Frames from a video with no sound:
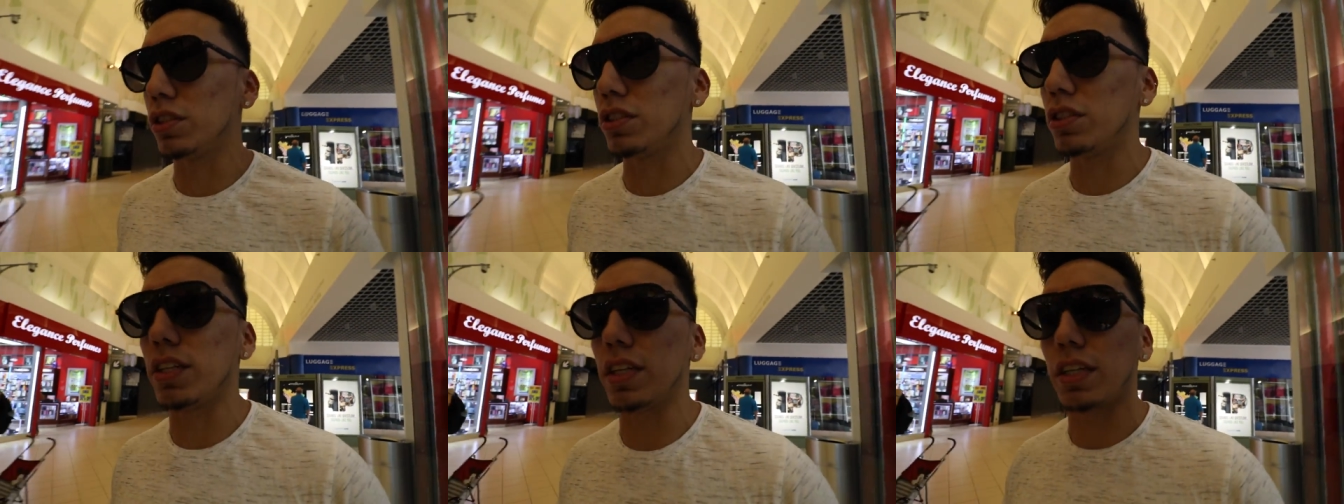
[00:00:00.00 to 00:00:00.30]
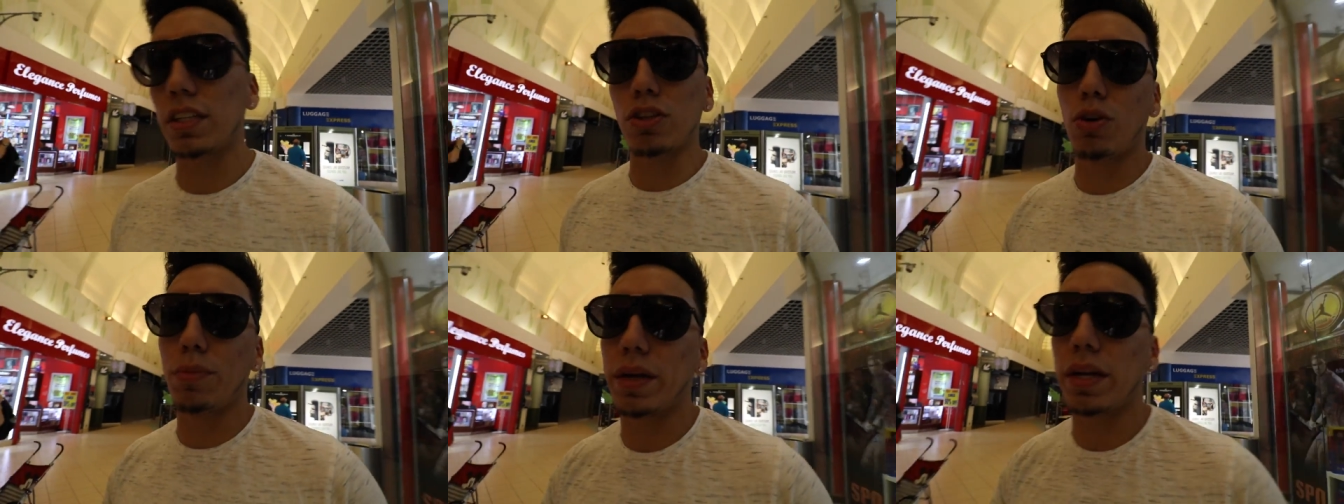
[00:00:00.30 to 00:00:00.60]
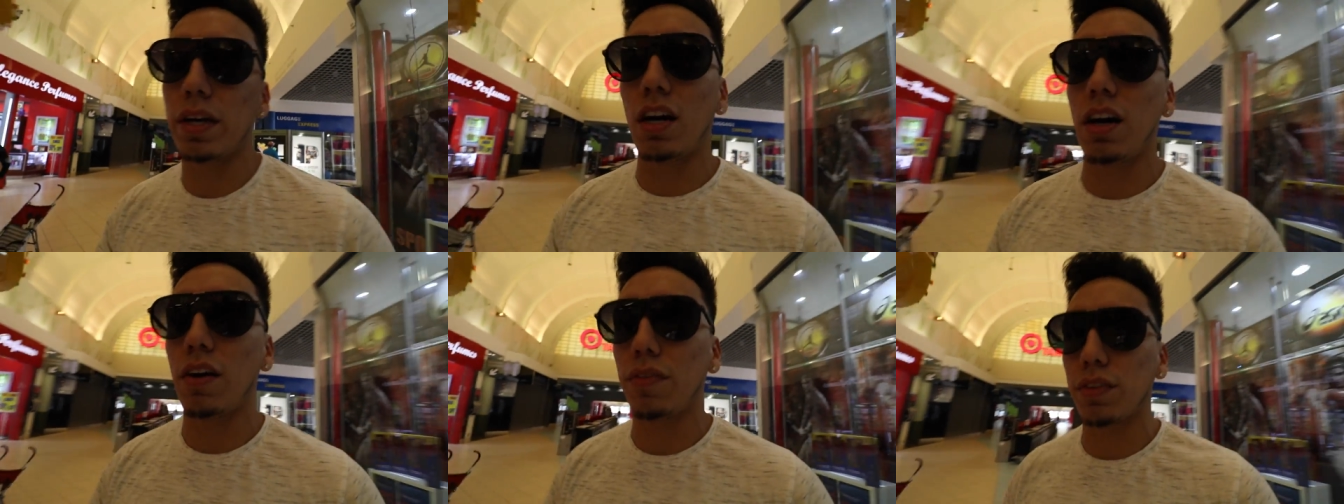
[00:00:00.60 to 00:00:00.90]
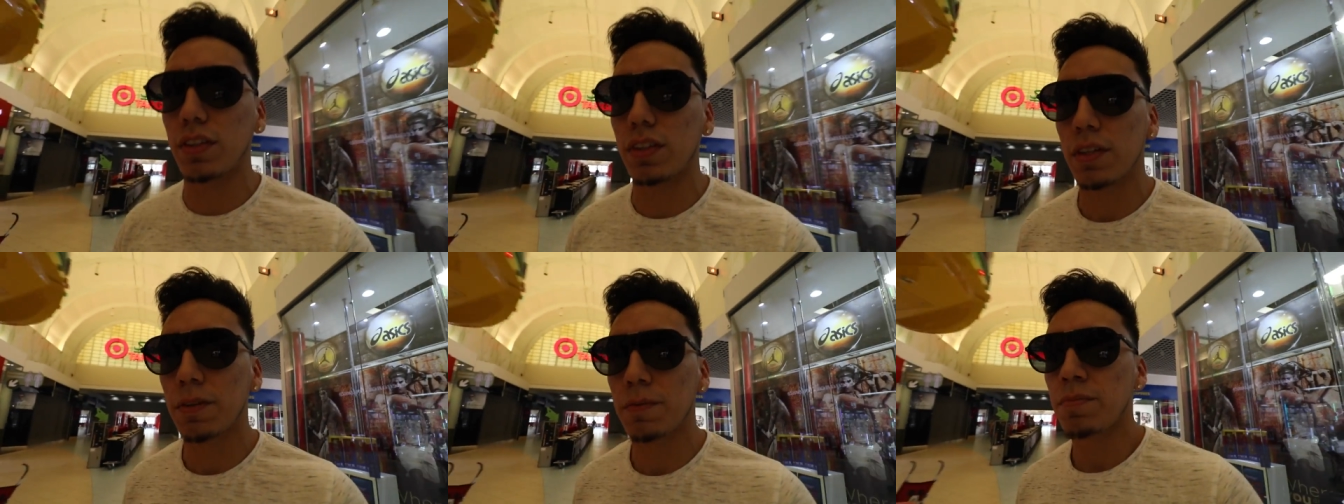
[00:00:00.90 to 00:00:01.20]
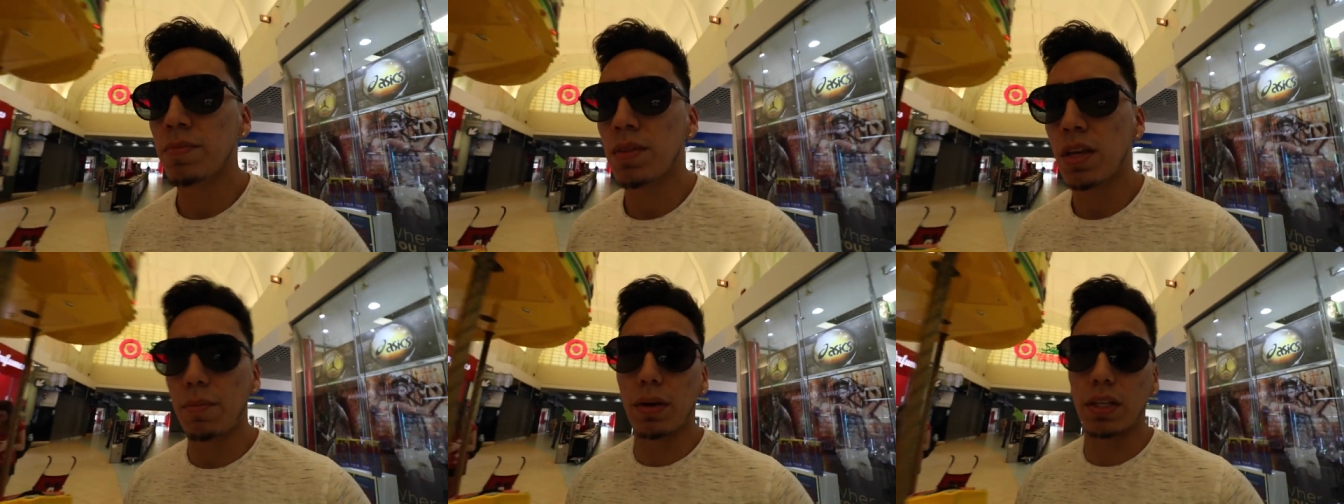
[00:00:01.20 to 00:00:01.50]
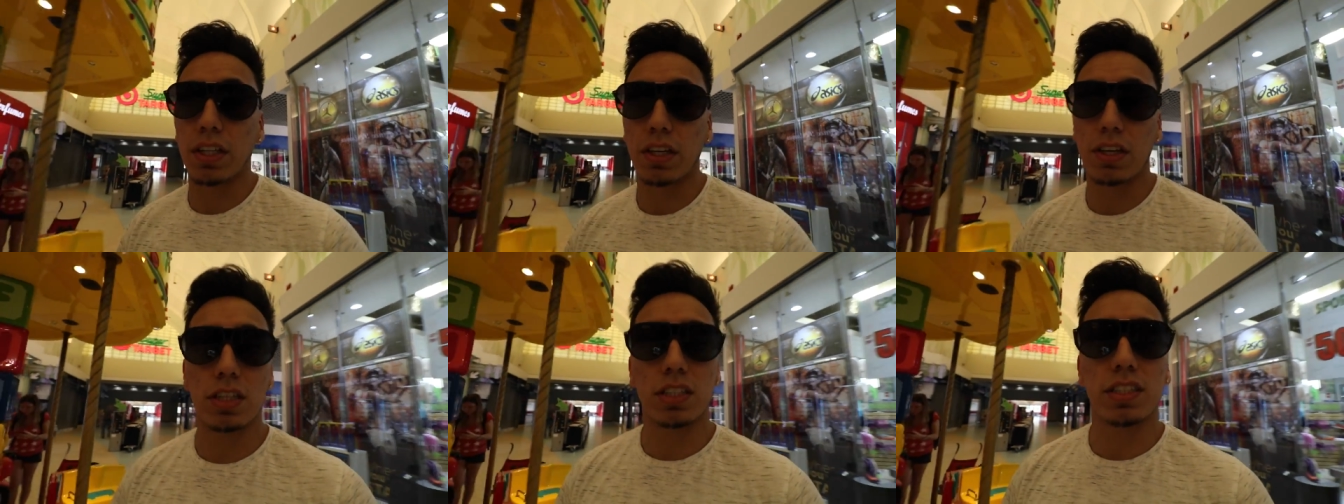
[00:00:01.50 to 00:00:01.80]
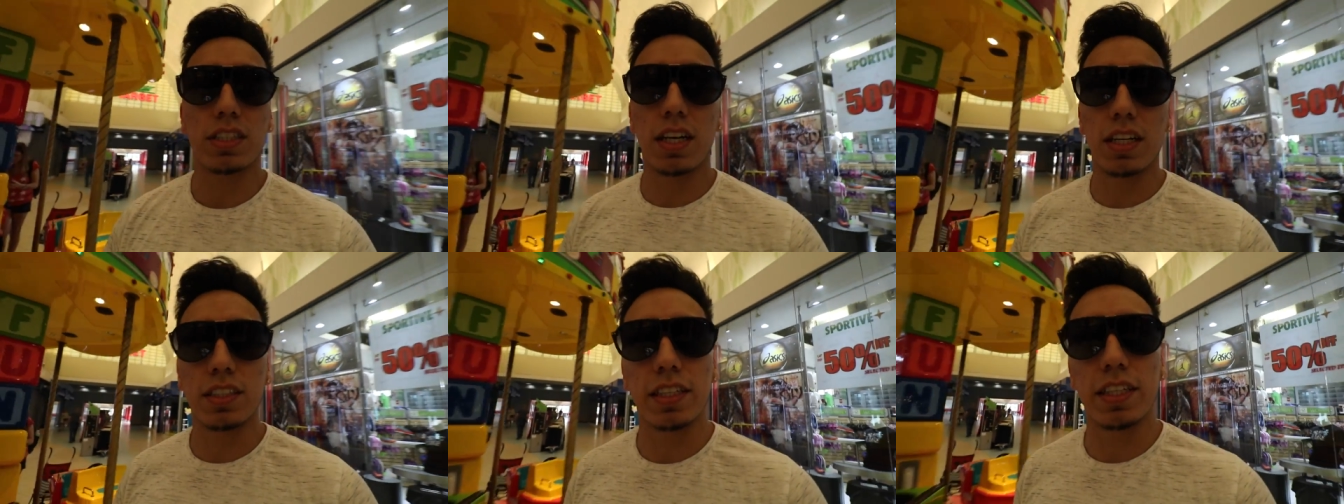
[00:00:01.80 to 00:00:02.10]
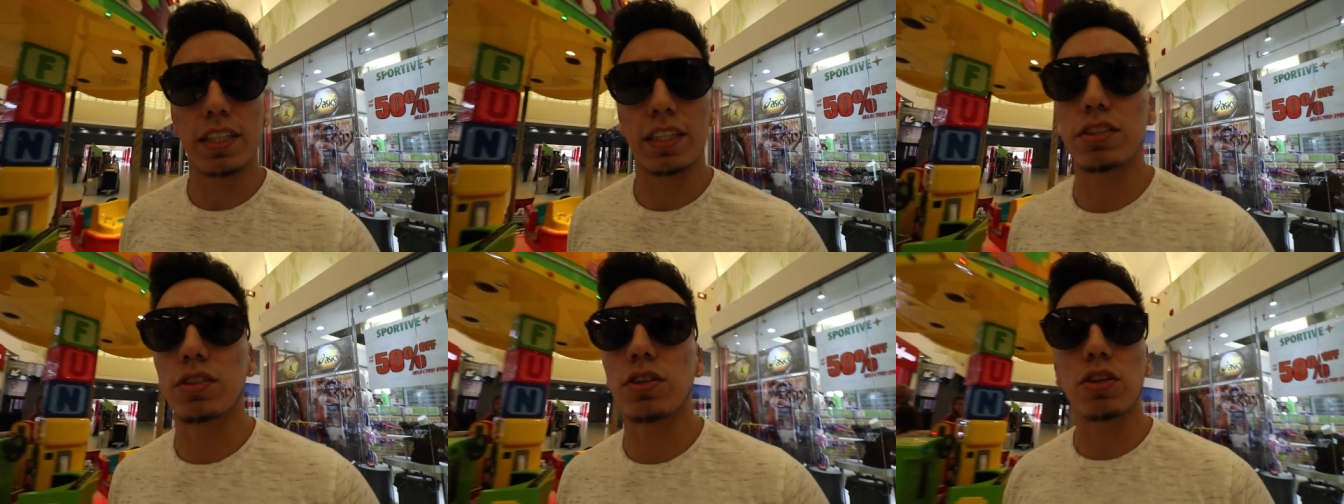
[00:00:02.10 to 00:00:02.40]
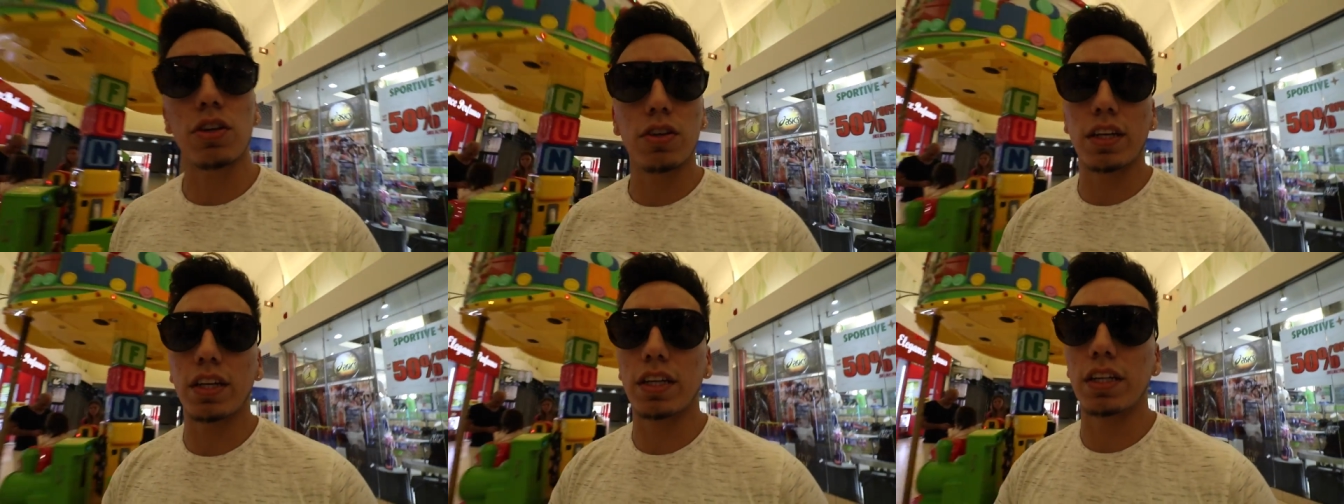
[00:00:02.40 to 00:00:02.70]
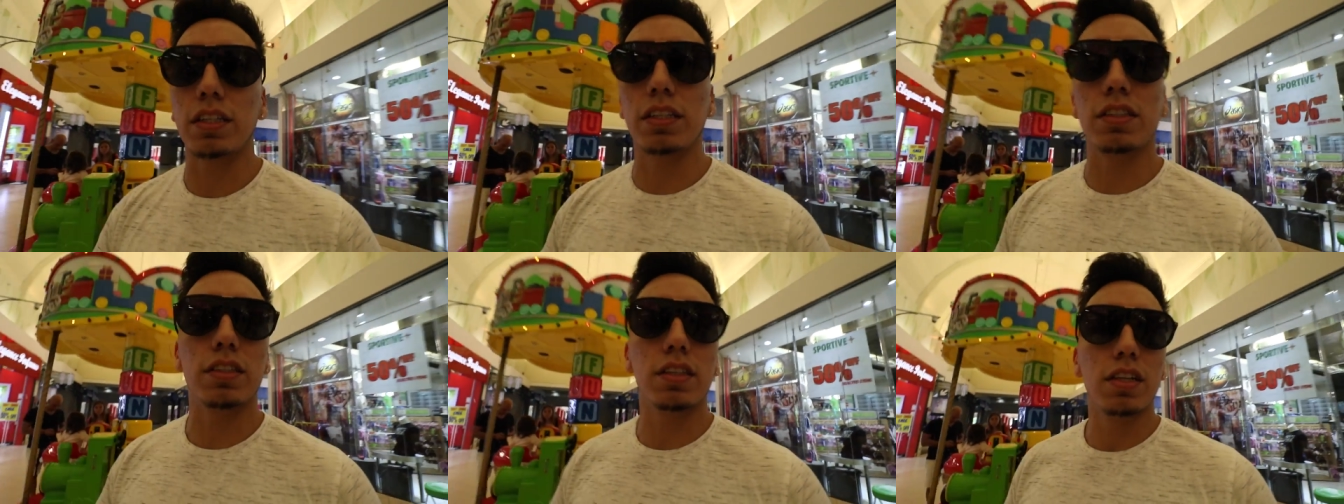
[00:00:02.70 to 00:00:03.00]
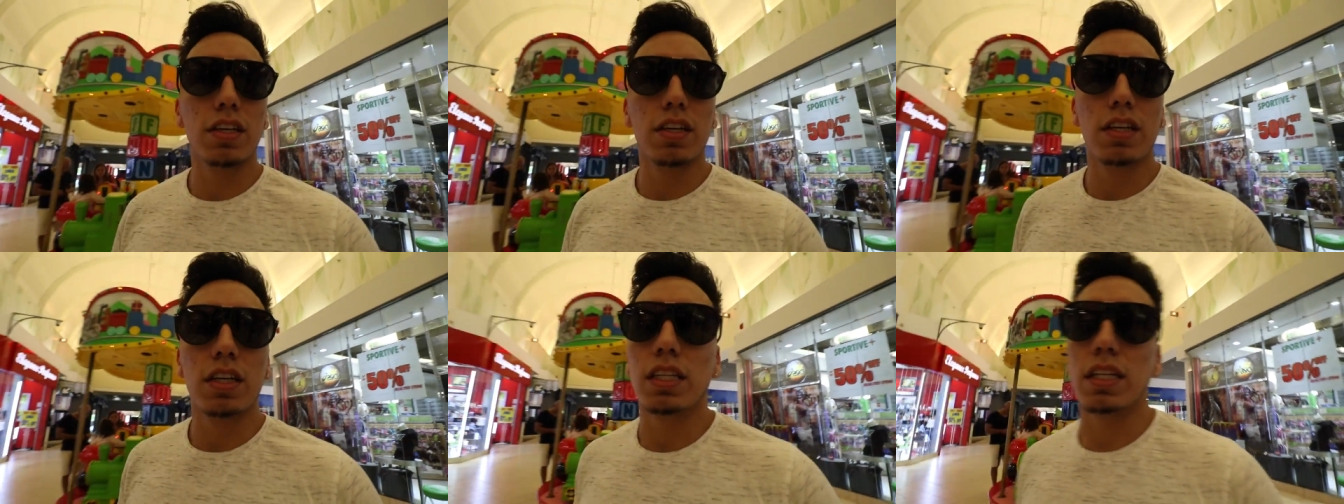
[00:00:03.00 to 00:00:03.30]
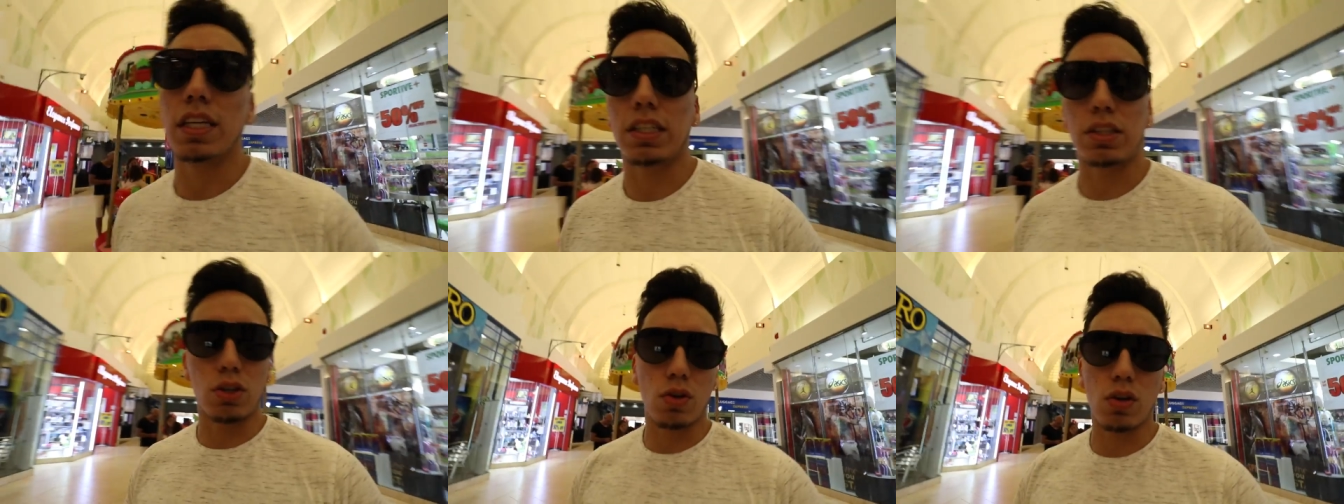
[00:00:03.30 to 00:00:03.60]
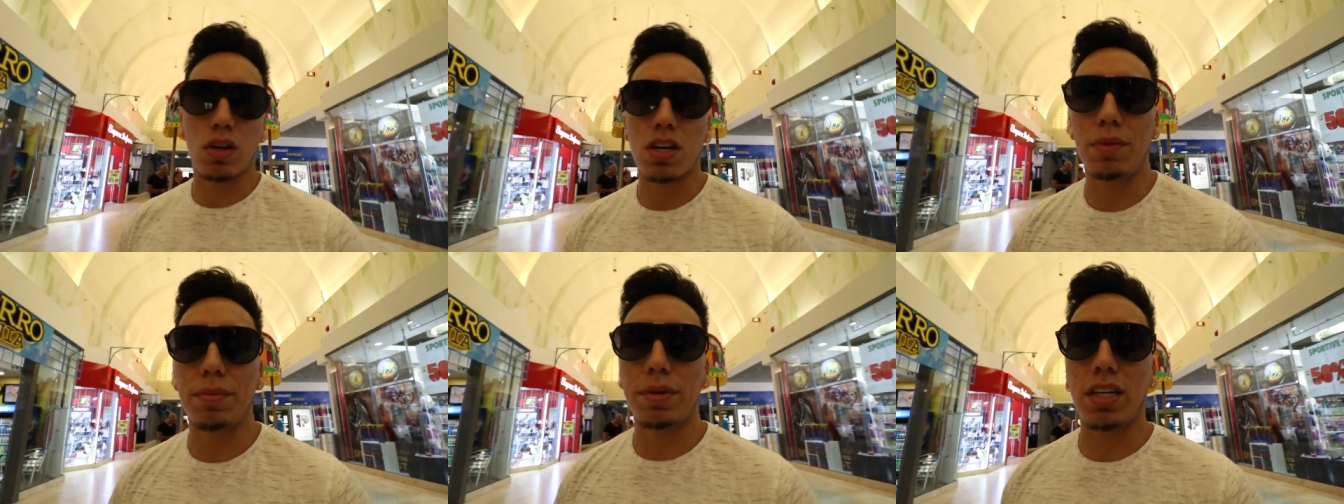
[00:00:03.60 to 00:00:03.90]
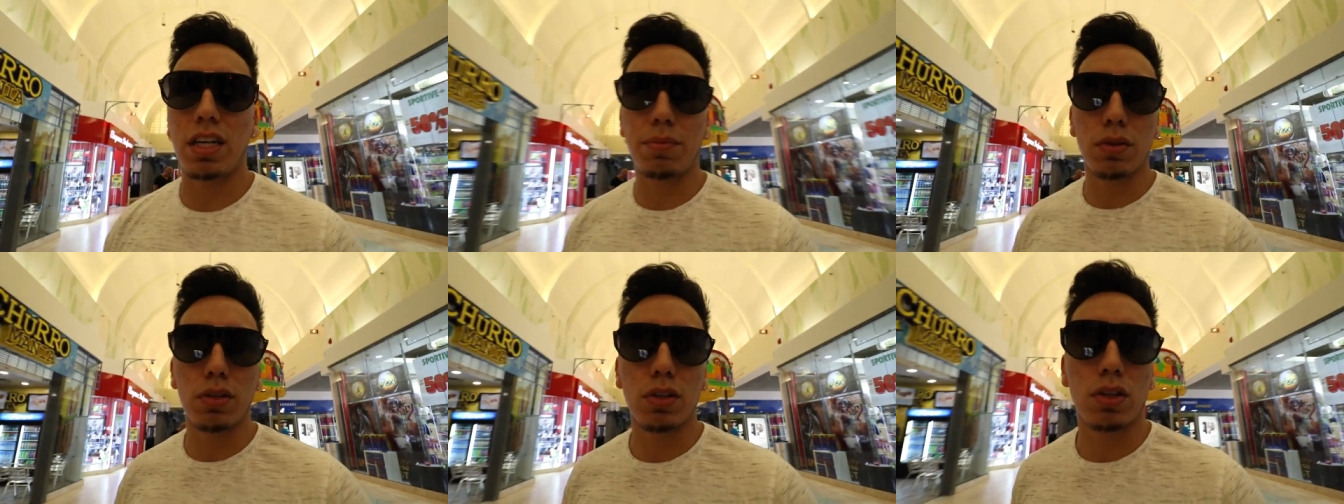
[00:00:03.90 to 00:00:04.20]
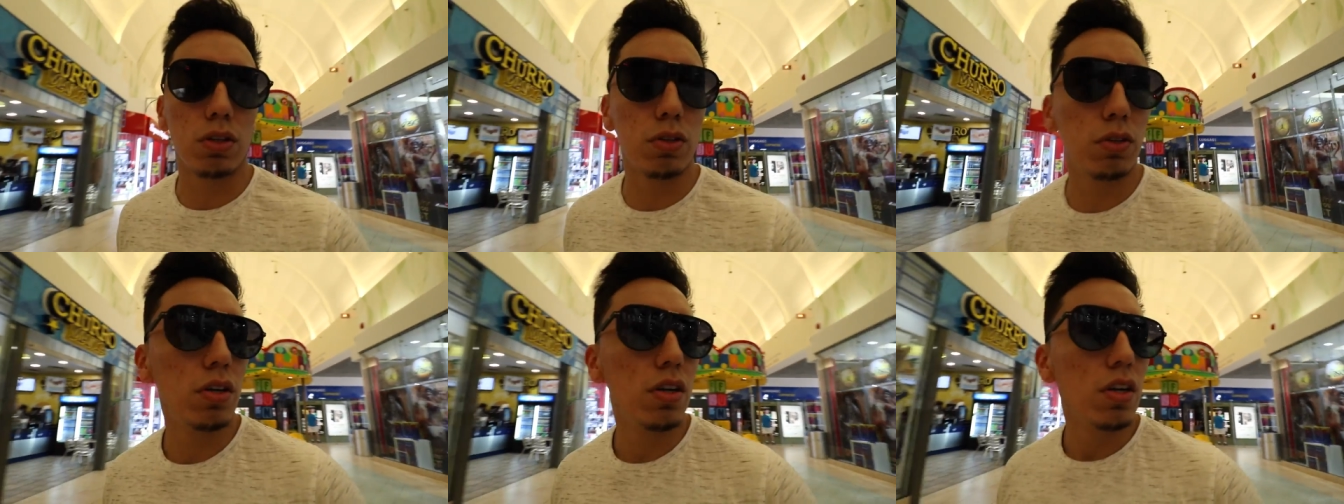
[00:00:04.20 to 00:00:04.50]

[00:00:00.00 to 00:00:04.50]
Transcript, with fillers: Just like throw me an offer, but they are size eight. So go ahead and like throw a comment down below